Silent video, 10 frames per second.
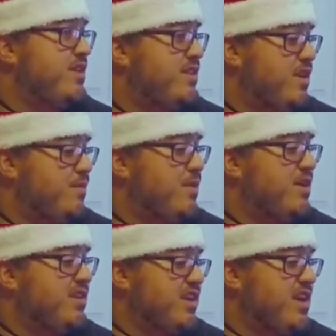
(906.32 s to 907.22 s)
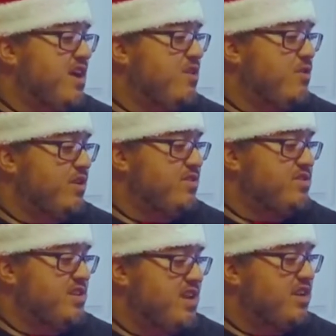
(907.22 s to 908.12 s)
that apparently Keanu Reeves
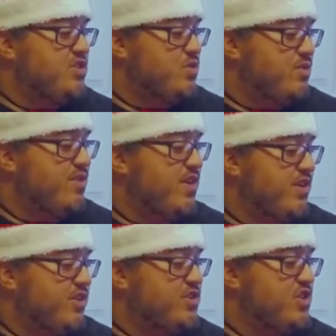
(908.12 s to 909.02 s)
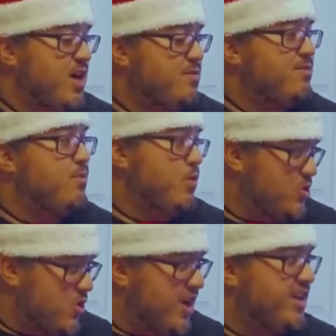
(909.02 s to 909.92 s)
did not do a very good job of
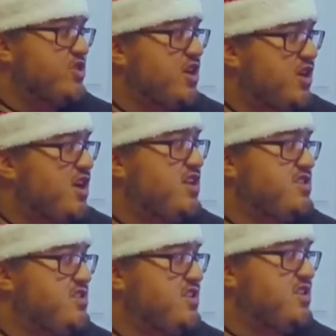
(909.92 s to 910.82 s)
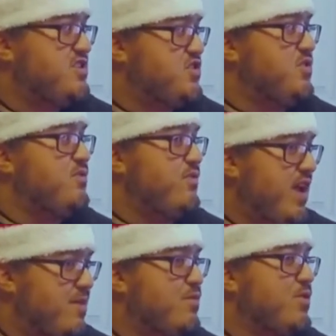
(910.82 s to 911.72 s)
portraying John Constantine. Whatever. Two
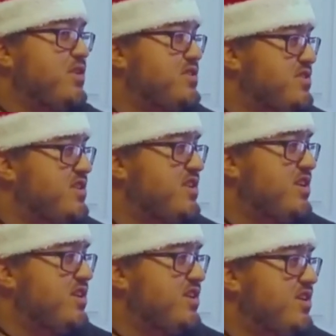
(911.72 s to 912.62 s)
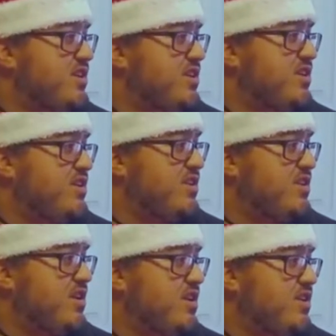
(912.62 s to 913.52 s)
fanboys. He did good.
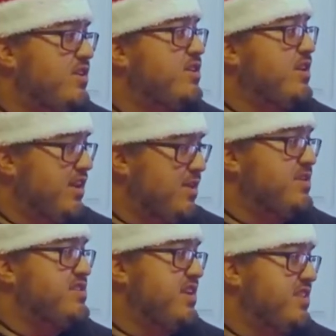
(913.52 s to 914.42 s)
Now let me say